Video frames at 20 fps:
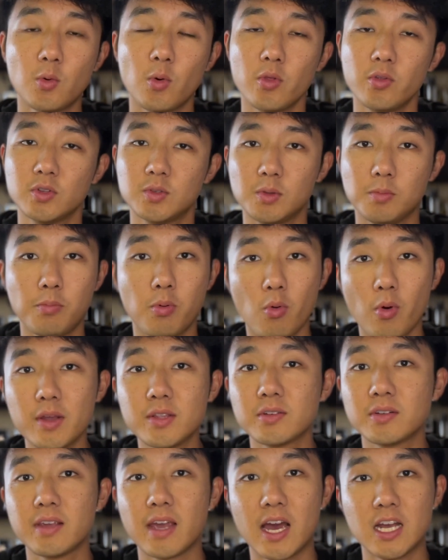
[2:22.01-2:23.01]
whether it's with
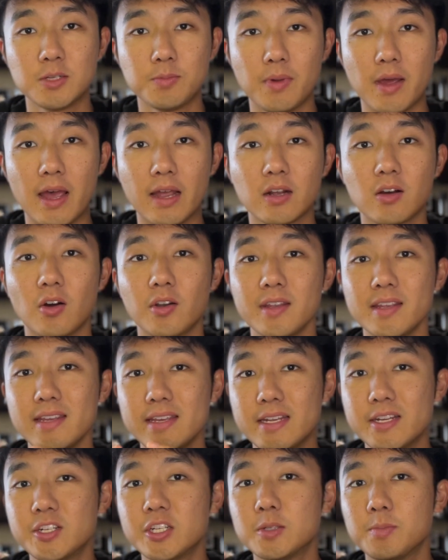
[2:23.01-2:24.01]
points or cash back on
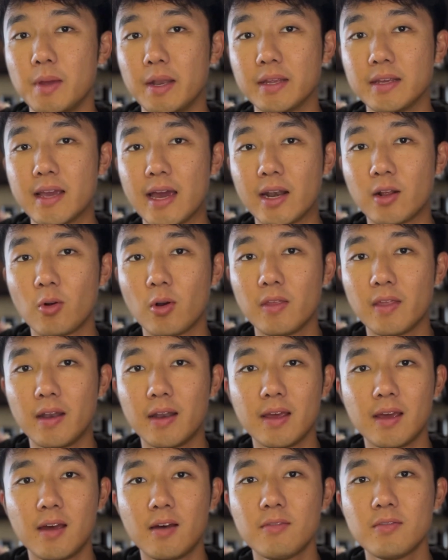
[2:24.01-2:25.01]
each spending category that
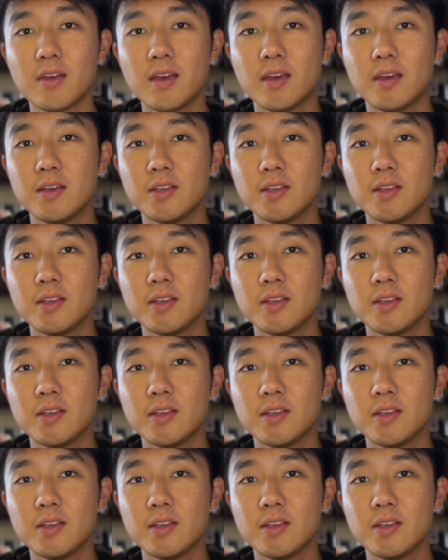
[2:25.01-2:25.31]
I have,